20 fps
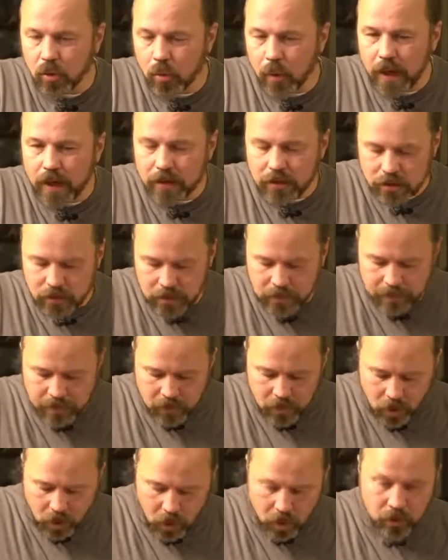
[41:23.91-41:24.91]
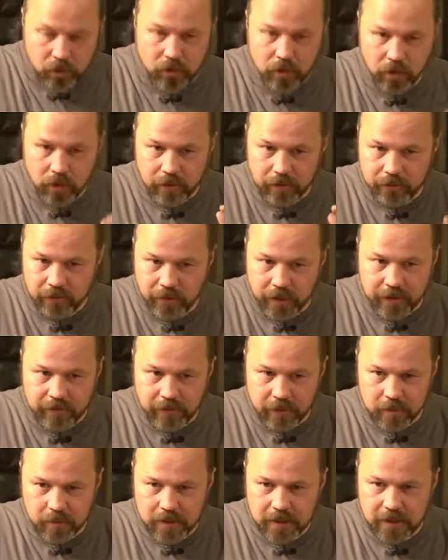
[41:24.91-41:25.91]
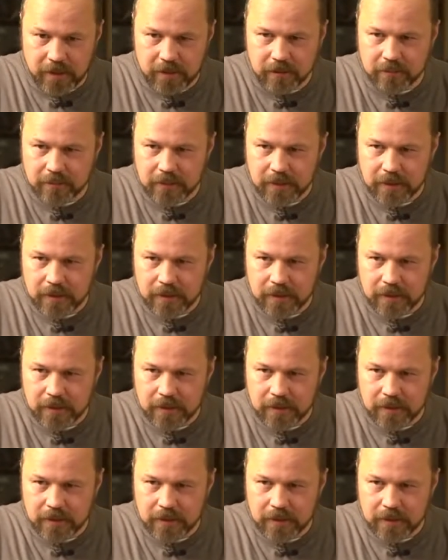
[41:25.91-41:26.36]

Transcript: wage, or you are free from sin,